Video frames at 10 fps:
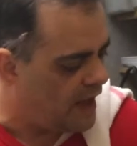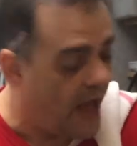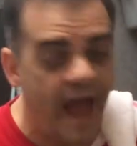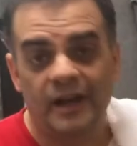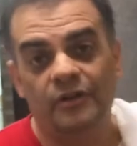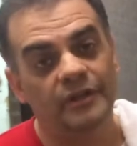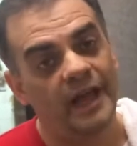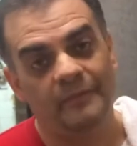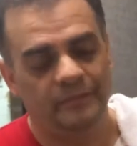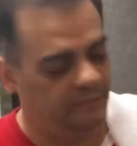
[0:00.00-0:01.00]
I had a good
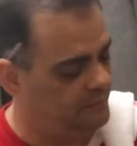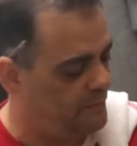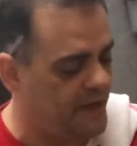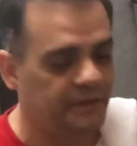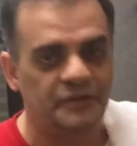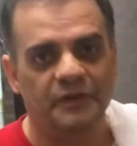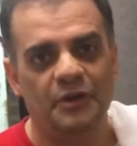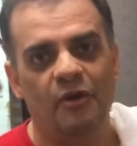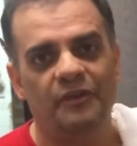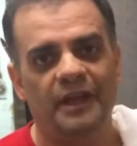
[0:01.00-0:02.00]
time making this
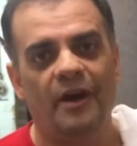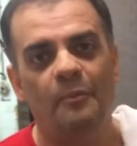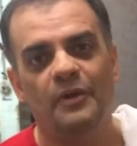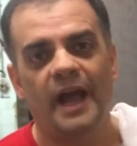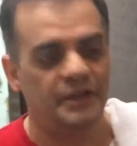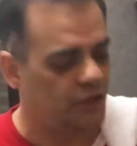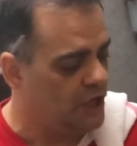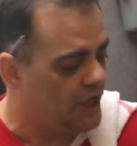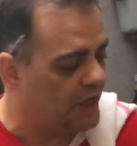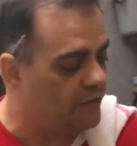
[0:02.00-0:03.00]
video over here. I hope you guys
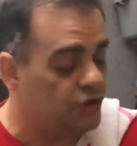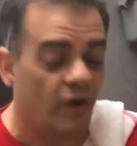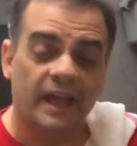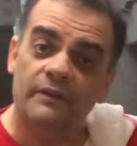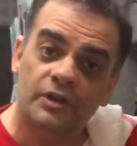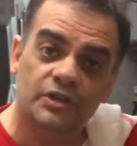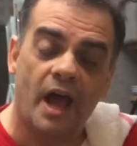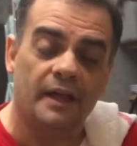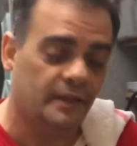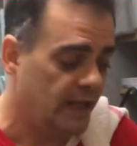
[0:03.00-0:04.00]
give it a try. Give it a
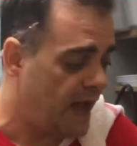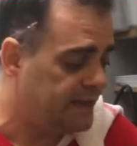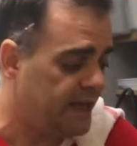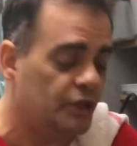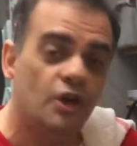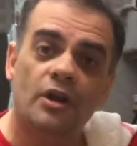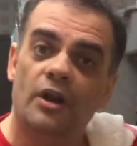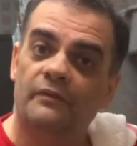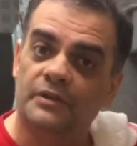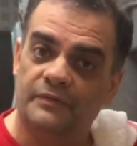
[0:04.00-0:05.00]
shot. I tell you, you're gonna
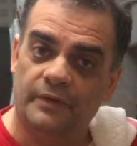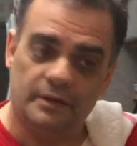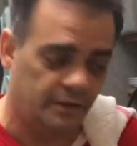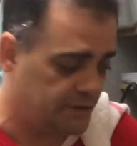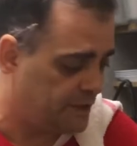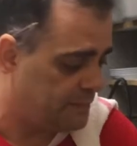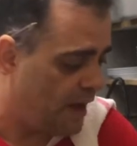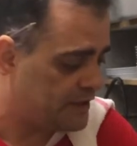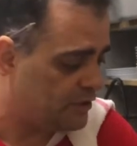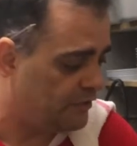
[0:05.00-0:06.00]
love this
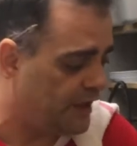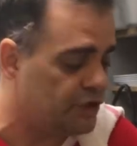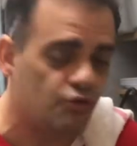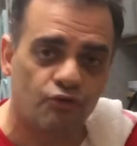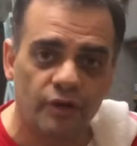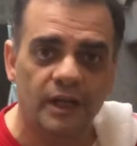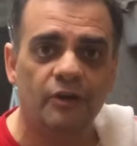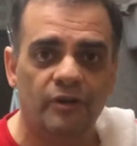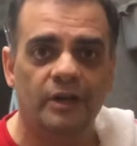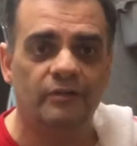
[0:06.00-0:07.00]
pasta over here. It's really,
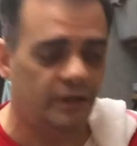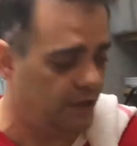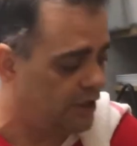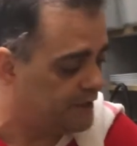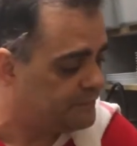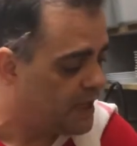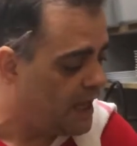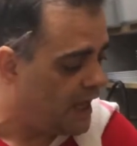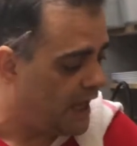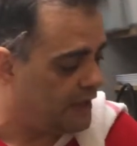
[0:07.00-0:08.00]
really, really good.
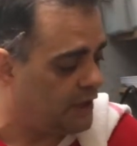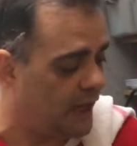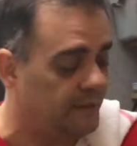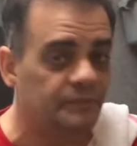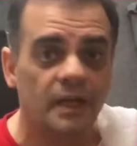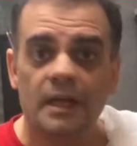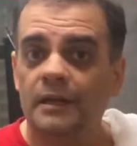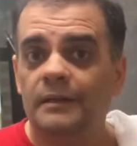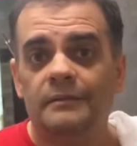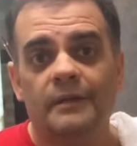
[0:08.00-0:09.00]
And
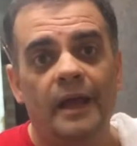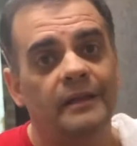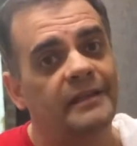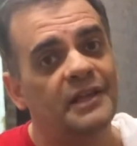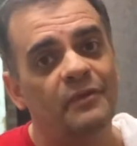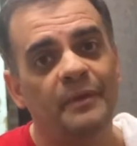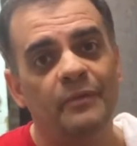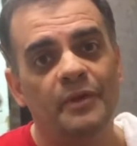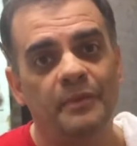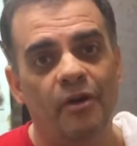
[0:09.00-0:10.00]
hey, thanks for
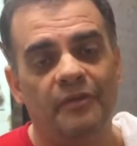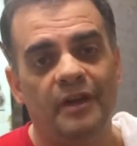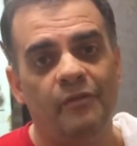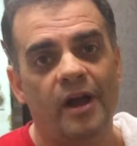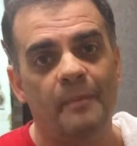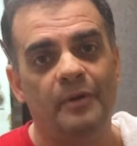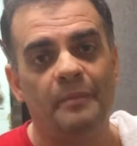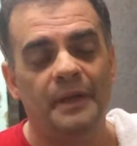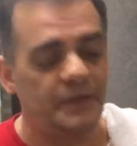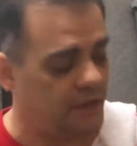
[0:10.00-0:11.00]
being with me over here for a couple
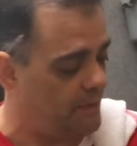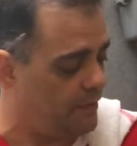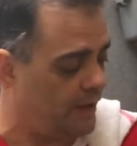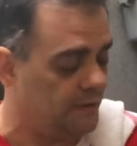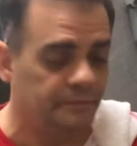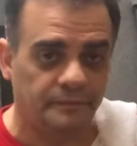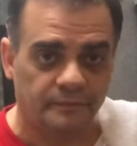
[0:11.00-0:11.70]
of minutes, for a